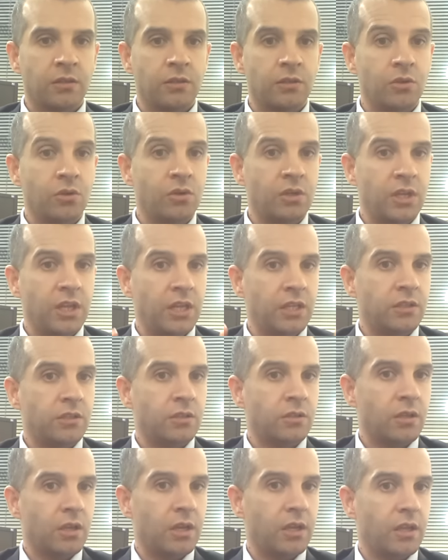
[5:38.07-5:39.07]
No
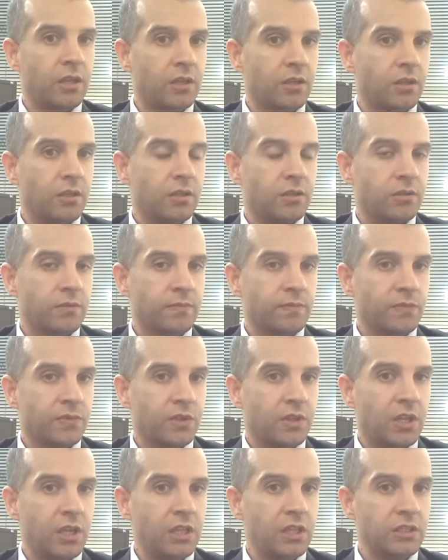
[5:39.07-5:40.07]
need
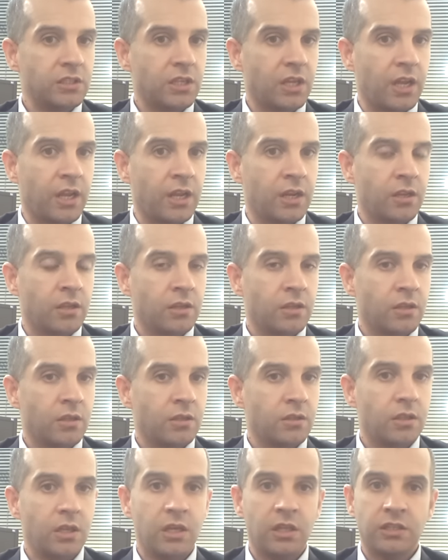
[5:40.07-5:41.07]
the other side.
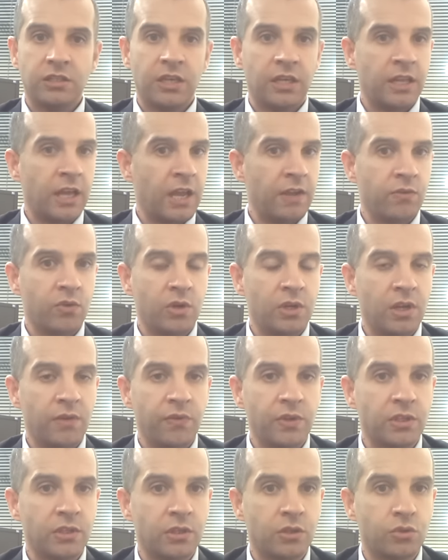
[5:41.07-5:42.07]
The other side I haven't got
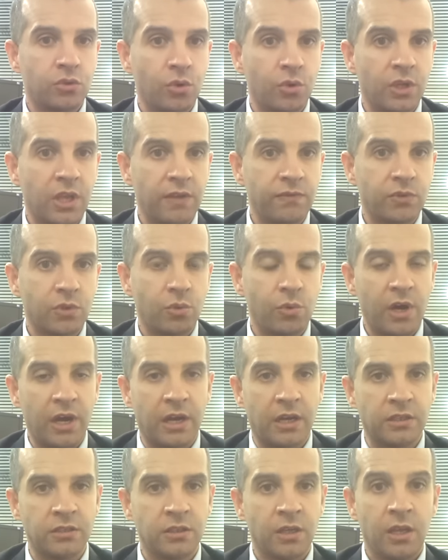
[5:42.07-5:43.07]
nothing to give to
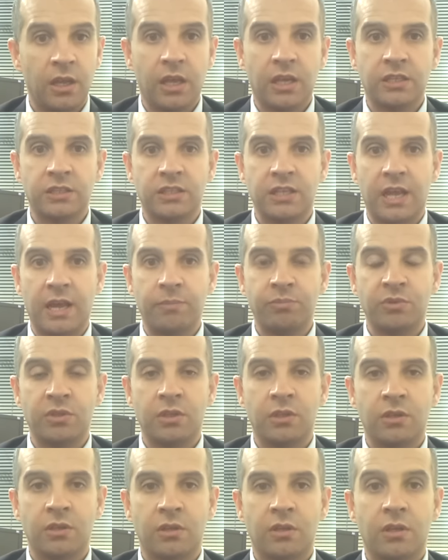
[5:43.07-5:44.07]
us
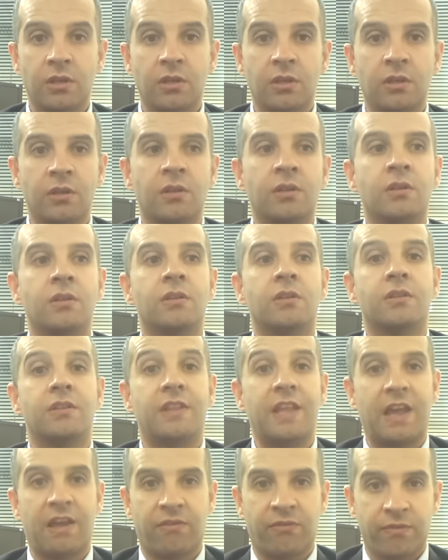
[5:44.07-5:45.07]
except
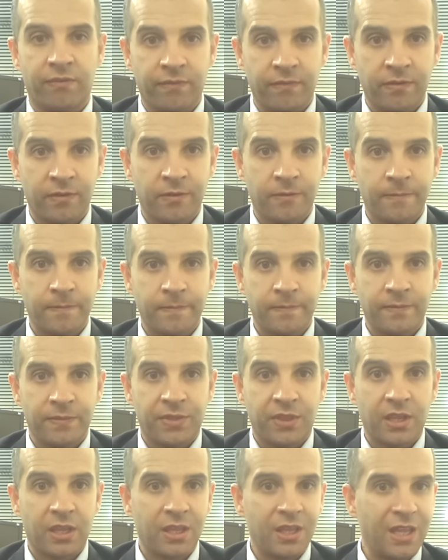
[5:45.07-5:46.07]
death
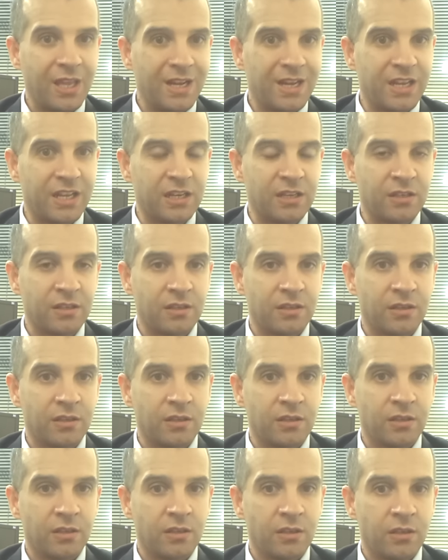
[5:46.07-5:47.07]
killing,
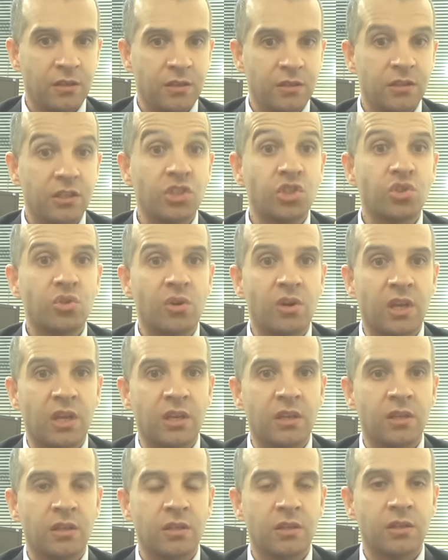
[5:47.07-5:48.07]

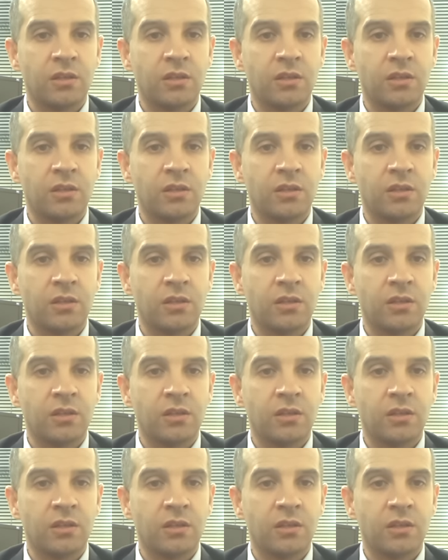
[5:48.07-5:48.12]
destroyed.